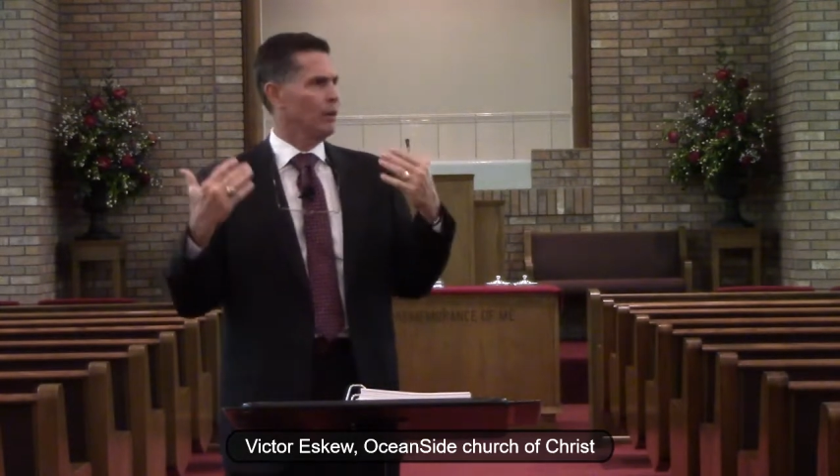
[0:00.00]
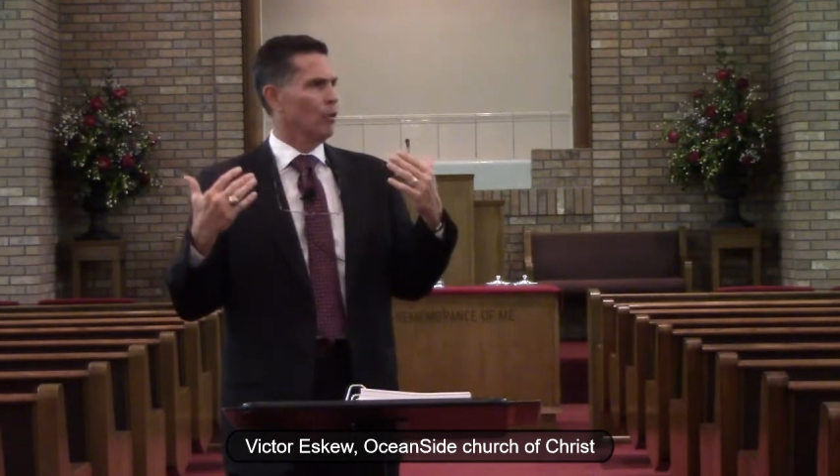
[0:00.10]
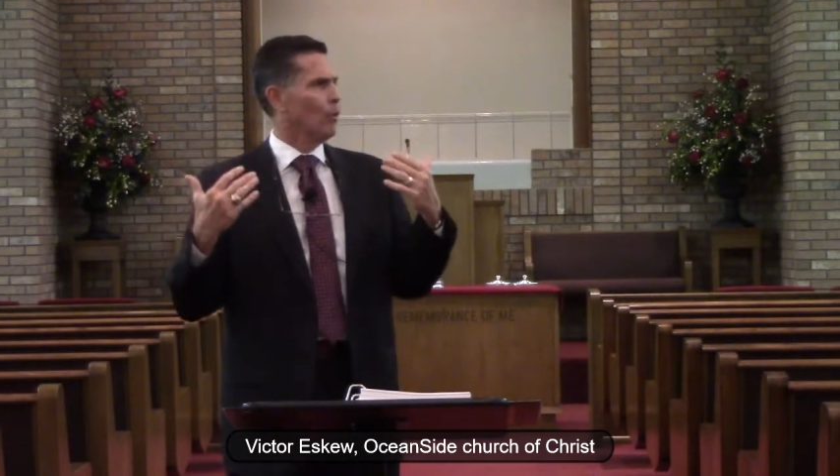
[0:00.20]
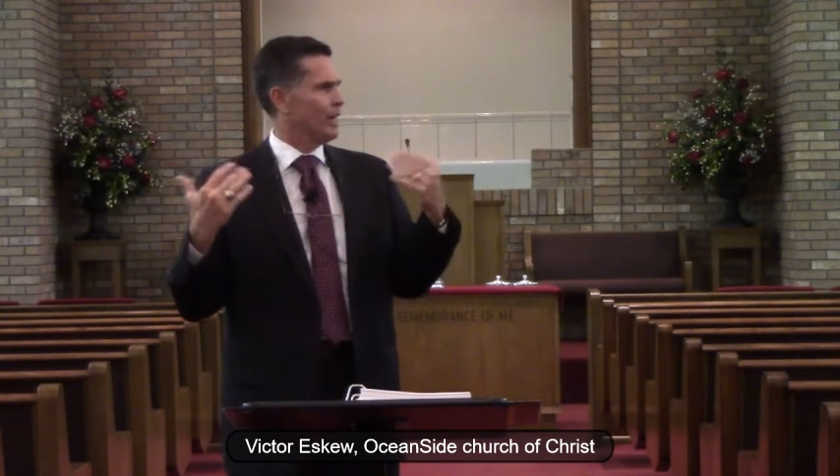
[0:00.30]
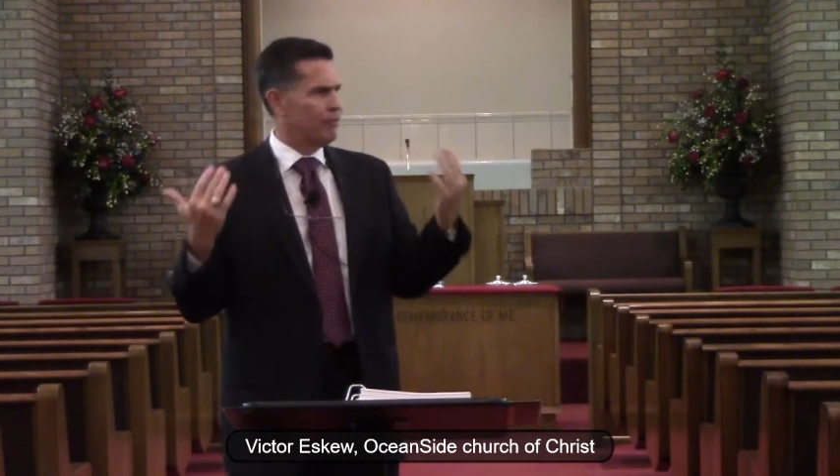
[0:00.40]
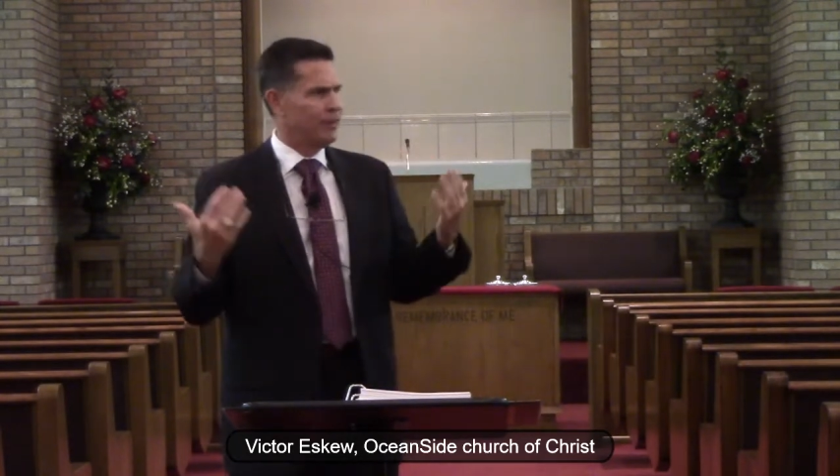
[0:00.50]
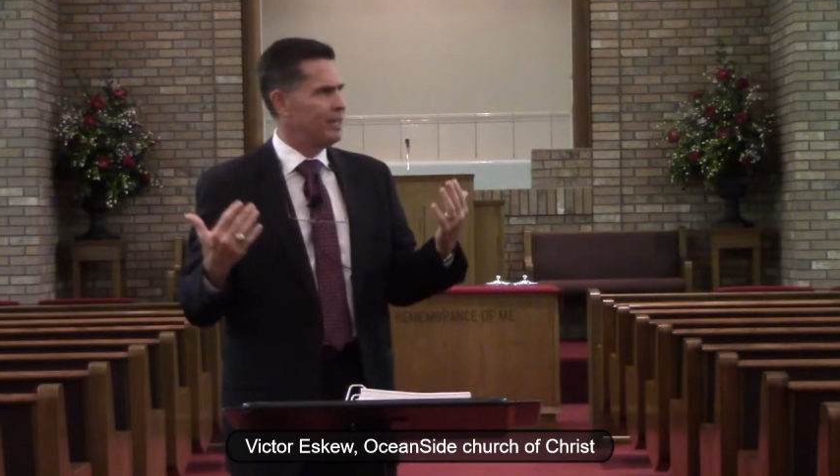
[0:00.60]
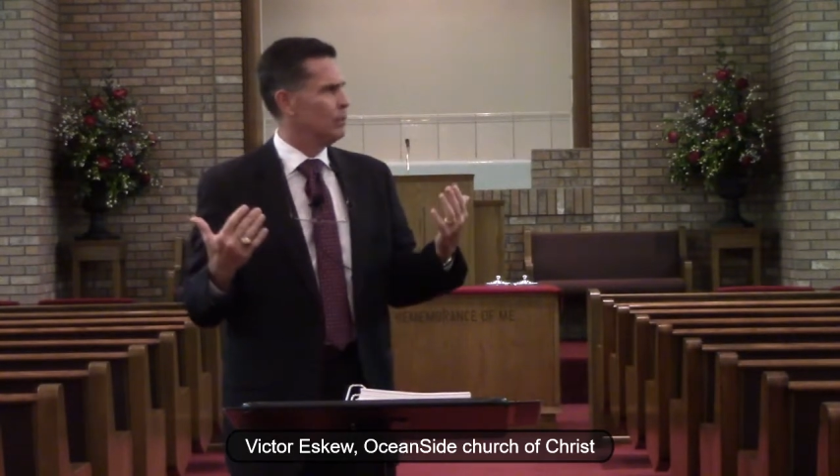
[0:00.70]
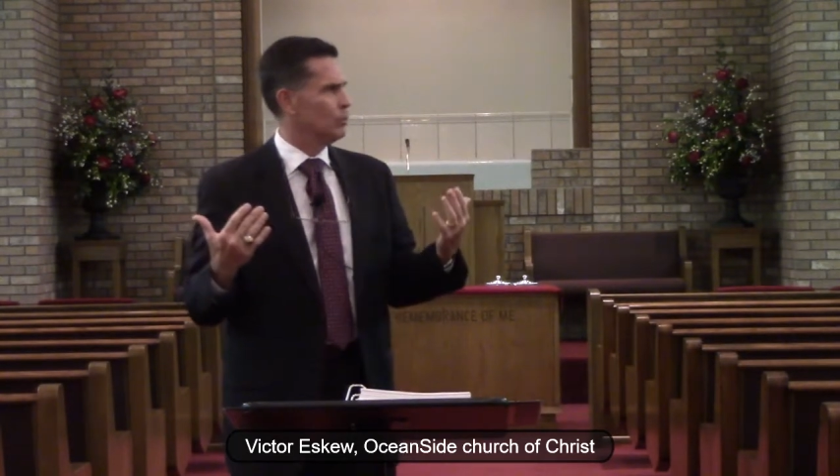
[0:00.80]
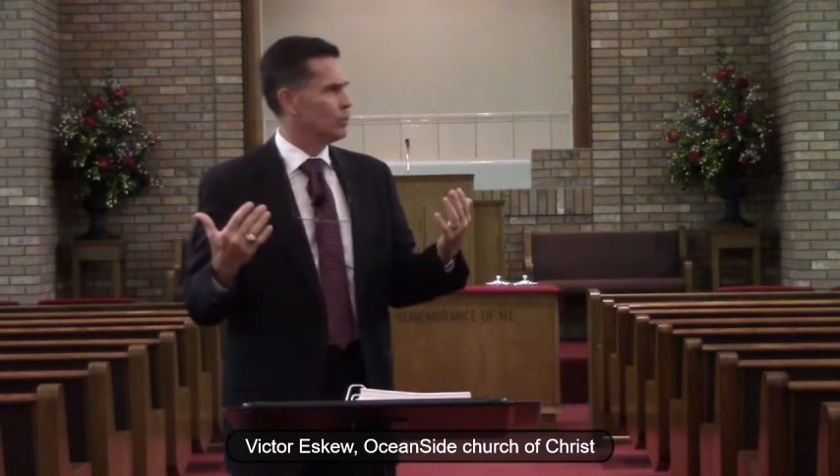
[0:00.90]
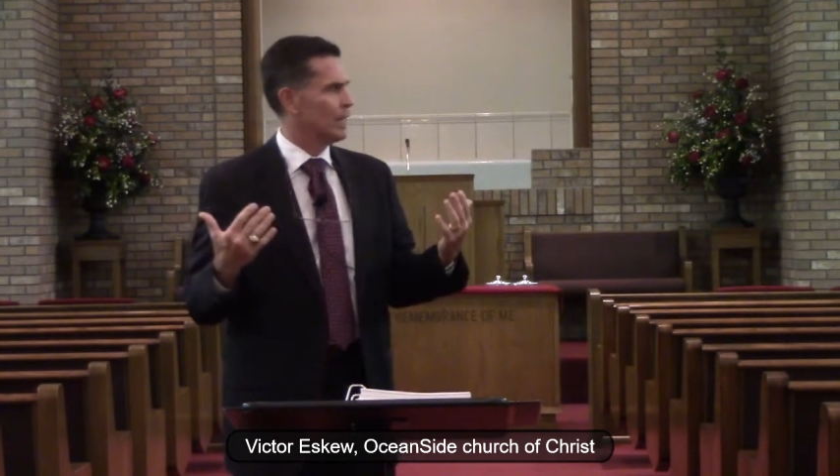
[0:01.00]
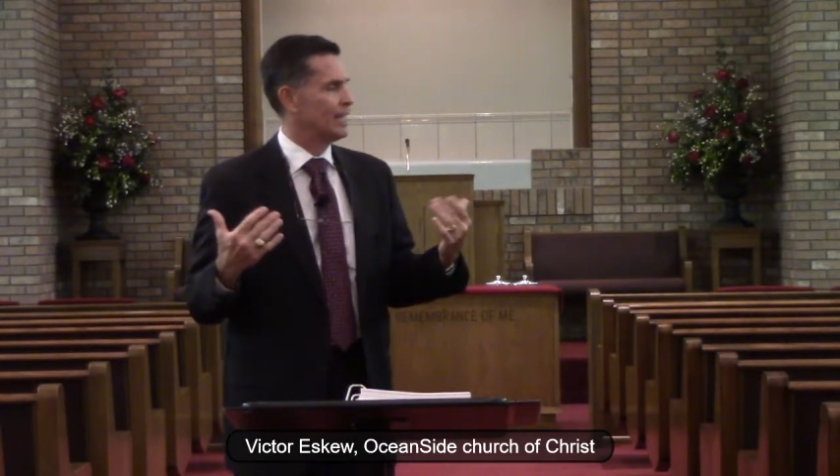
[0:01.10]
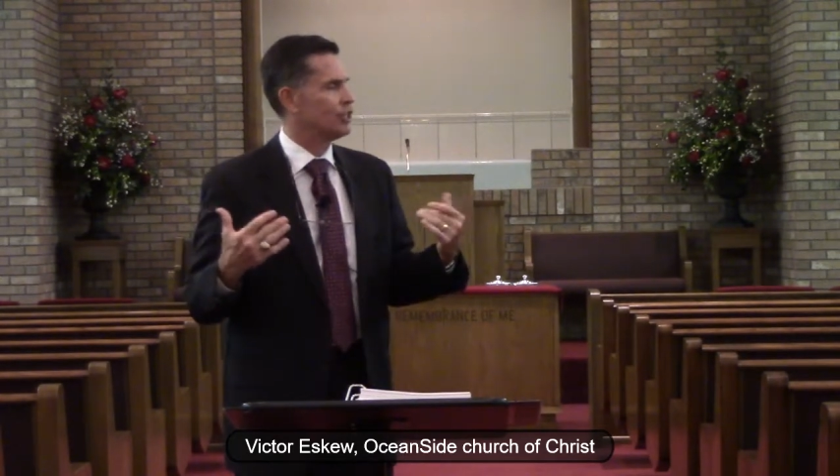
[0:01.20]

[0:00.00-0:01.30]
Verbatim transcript: what he feels and I should